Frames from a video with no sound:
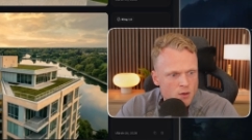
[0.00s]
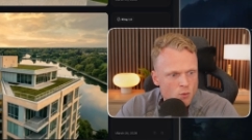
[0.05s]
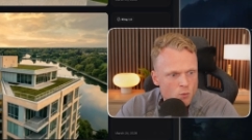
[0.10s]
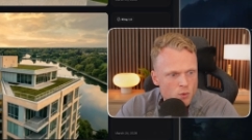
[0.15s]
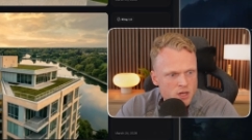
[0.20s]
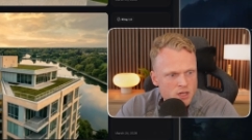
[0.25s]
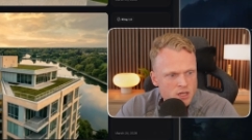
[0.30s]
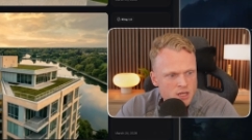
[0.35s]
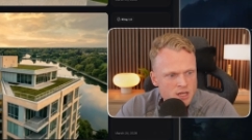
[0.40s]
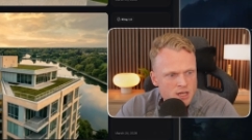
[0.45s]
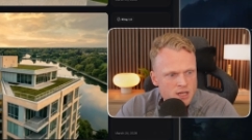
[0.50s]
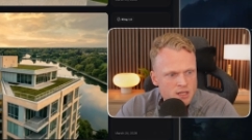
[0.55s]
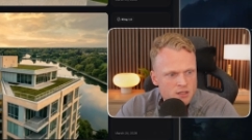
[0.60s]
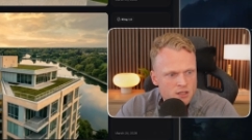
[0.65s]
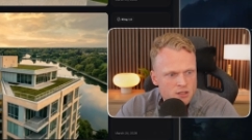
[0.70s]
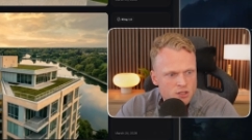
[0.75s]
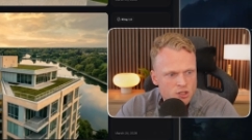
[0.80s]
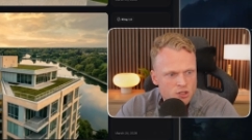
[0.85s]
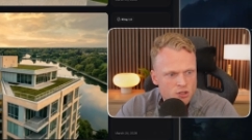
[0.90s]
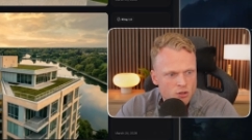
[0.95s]
We need
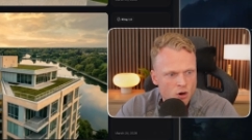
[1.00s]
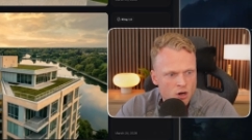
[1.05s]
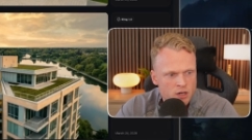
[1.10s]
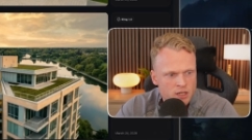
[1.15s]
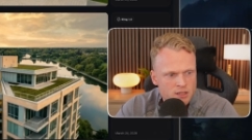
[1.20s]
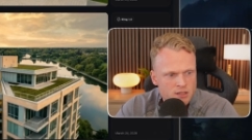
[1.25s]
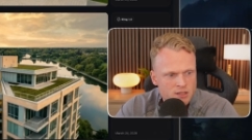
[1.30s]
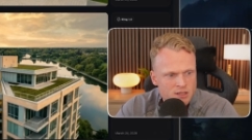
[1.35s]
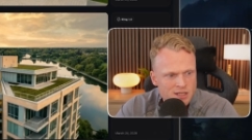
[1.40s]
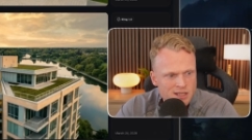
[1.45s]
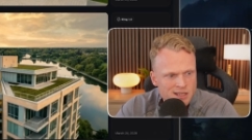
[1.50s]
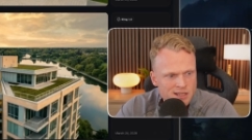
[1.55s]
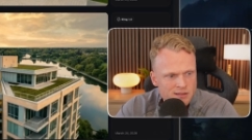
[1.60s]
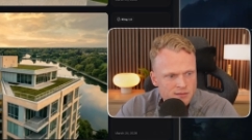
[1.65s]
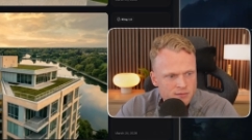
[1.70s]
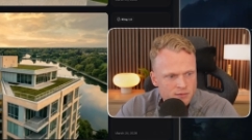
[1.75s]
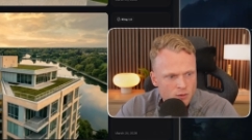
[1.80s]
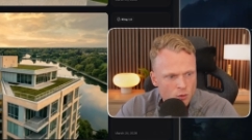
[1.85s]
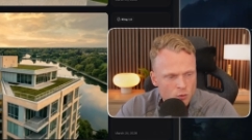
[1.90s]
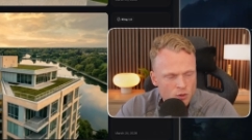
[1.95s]
a starting
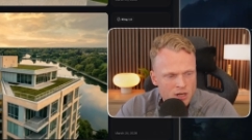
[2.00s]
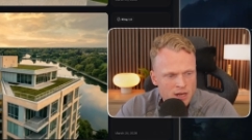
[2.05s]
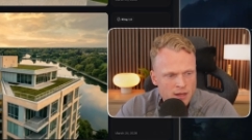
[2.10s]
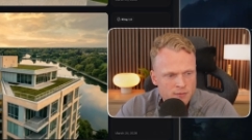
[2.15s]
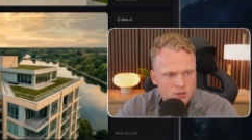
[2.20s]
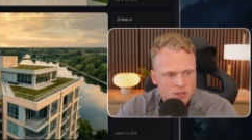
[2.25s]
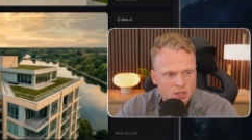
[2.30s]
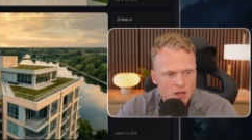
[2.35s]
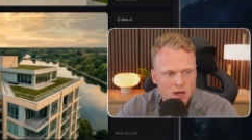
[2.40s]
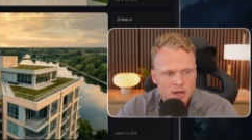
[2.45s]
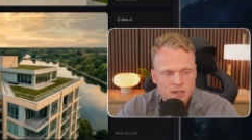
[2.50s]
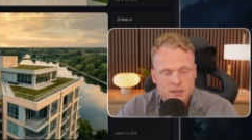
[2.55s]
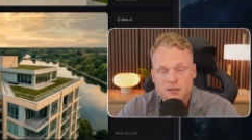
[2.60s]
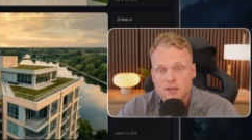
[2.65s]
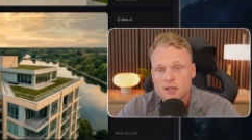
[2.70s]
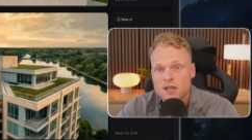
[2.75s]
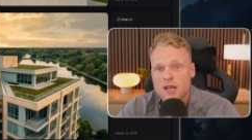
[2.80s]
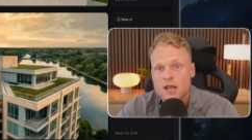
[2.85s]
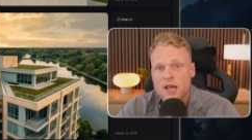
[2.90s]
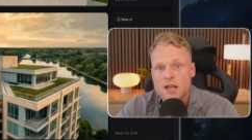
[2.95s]
scene on the left side,
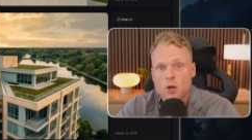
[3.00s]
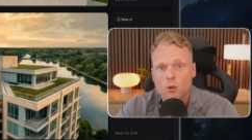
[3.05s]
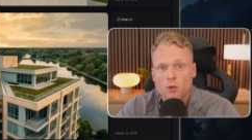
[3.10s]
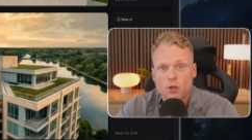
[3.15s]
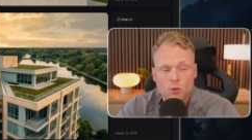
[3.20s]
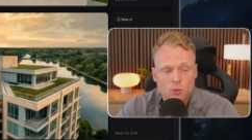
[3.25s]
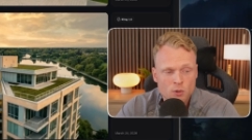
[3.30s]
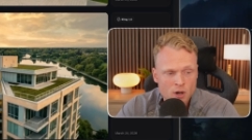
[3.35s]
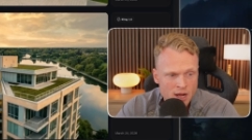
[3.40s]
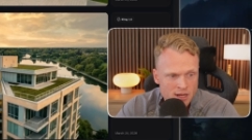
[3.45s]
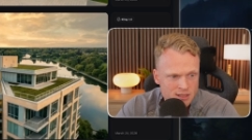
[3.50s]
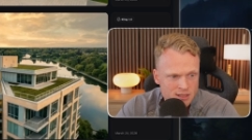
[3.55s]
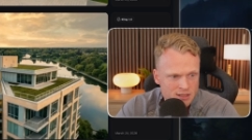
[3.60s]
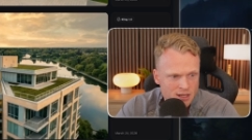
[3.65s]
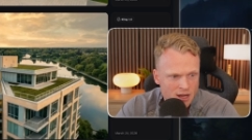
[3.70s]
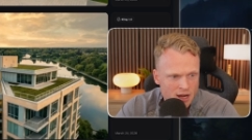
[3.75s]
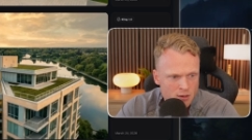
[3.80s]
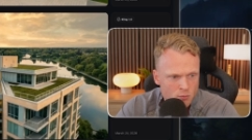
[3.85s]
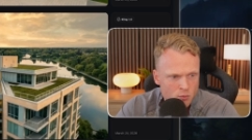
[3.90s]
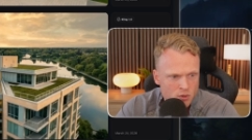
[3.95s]
and on the right
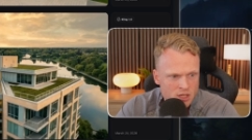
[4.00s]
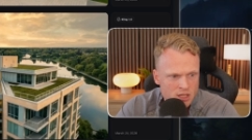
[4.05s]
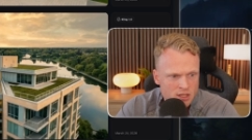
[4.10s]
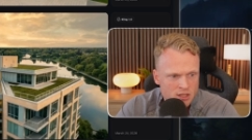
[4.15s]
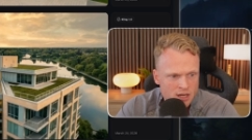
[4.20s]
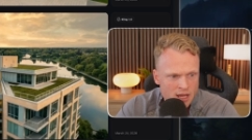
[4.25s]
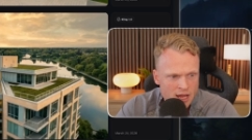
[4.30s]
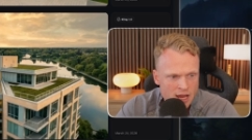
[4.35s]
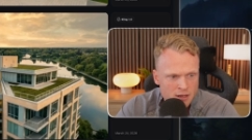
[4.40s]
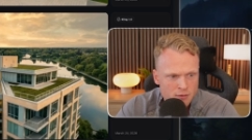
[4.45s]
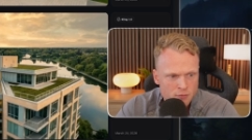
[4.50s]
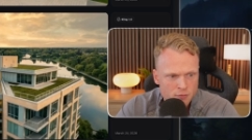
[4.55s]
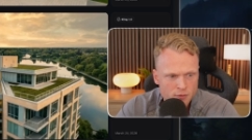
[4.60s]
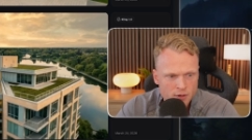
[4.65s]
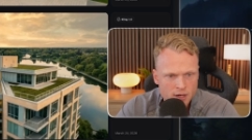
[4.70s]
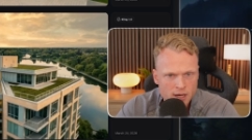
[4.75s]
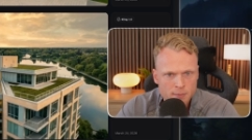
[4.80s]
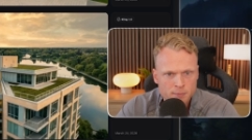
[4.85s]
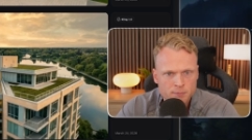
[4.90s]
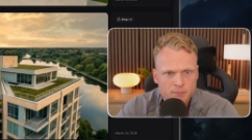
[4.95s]
side, we need an end
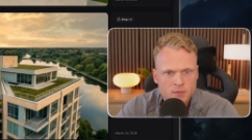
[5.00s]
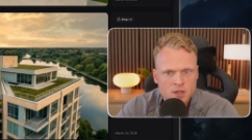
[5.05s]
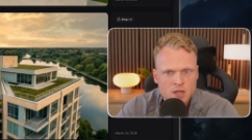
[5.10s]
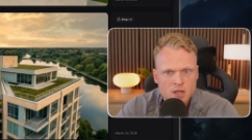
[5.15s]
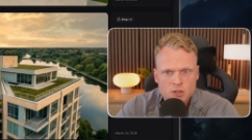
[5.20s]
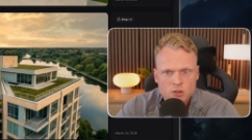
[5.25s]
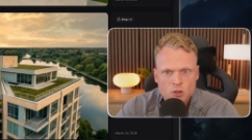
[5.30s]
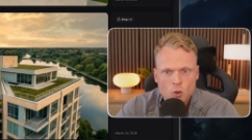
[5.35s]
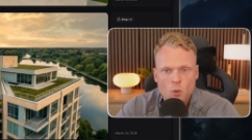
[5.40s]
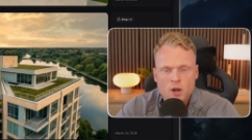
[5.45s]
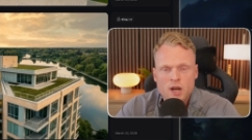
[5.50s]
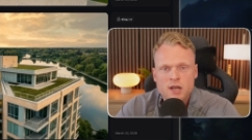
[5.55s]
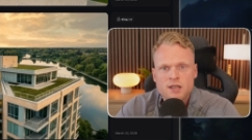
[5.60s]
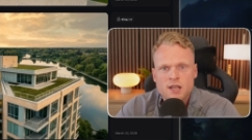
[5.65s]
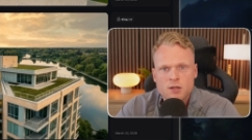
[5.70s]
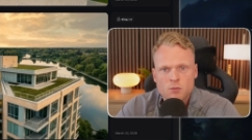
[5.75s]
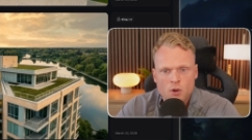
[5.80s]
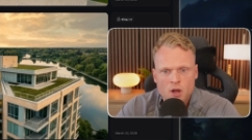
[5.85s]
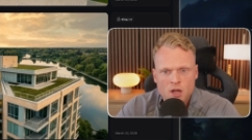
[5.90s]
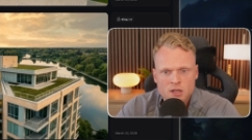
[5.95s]
frame. So what I
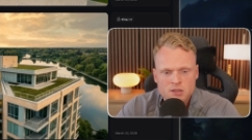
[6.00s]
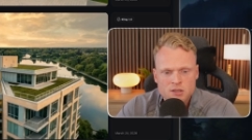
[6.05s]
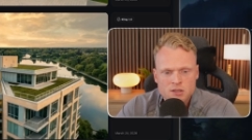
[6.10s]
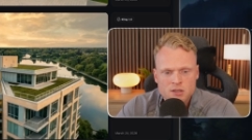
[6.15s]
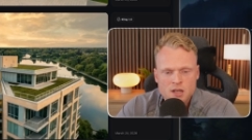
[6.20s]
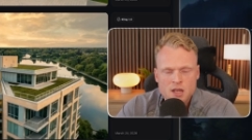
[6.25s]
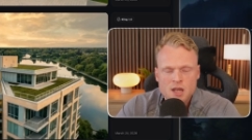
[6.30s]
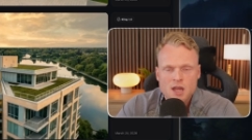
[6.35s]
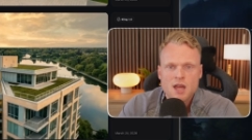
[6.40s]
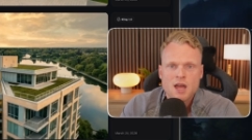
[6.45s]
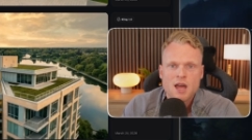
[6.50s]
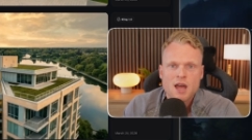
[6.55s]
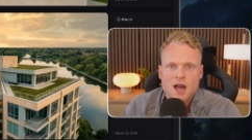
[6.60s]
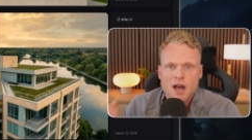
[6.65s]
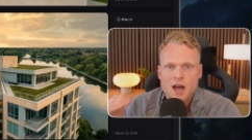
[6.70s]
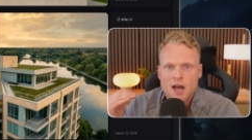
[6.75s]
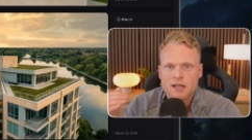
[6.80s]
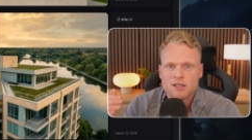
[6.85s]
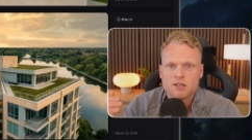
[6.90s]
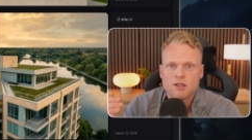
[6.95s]
did was,
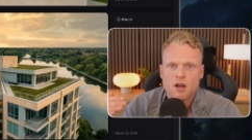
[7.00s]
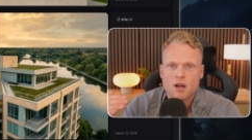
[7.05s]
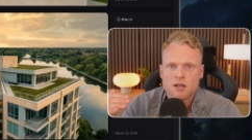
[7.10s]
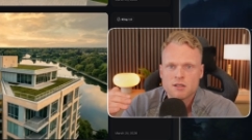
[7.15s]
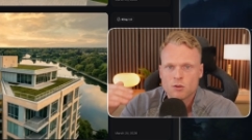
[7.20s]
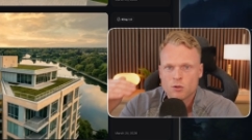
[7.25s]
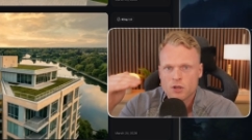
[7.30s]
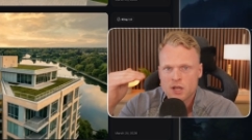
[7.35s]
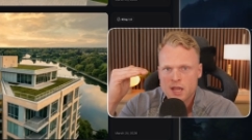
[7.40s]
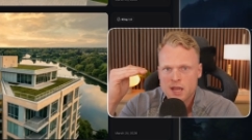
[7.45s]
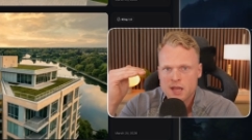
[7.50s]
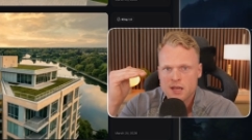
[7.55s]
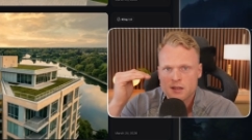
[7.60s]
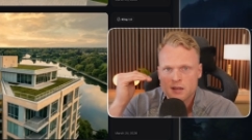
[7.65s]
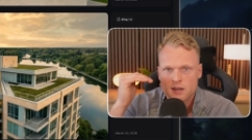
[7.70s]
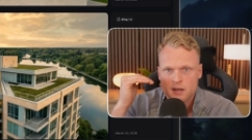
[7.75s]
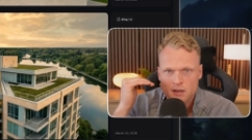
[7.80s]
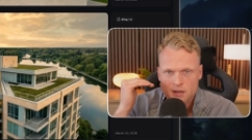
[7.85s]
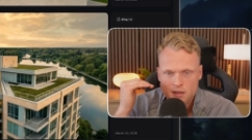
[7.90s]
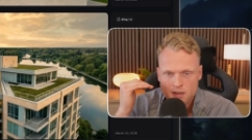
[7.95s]
I thought, okay,
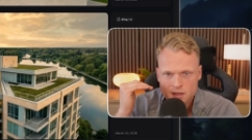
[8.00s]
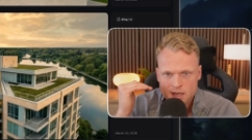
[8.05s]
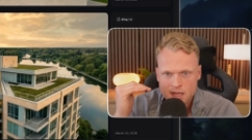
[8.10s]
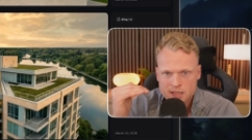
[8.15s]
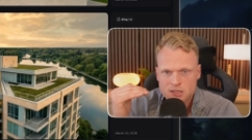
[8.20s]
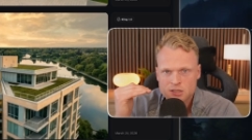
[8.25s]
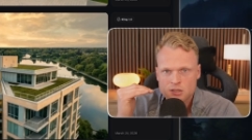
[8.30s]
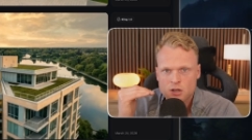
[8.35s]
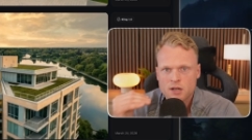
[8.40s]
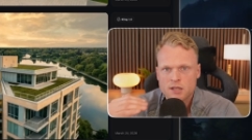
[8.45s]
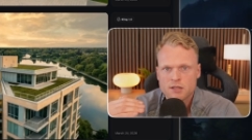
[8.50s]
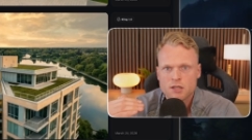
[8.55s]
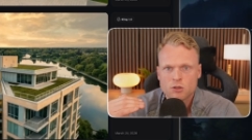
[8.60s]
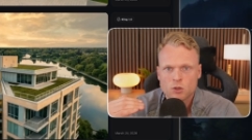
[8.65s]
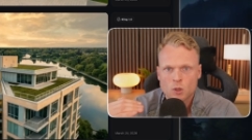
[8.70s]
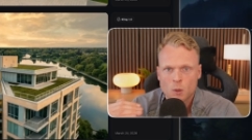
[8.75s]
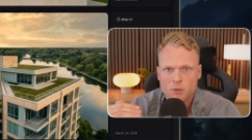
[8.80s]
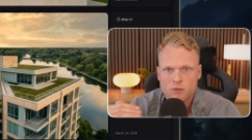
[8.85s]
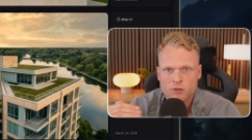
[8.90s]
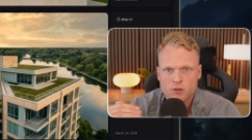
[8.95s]
let's start at the
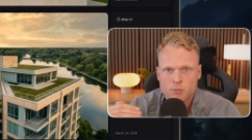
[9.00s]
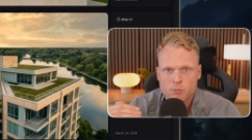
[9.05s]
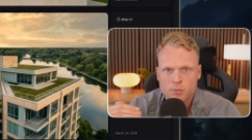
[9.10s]
top of the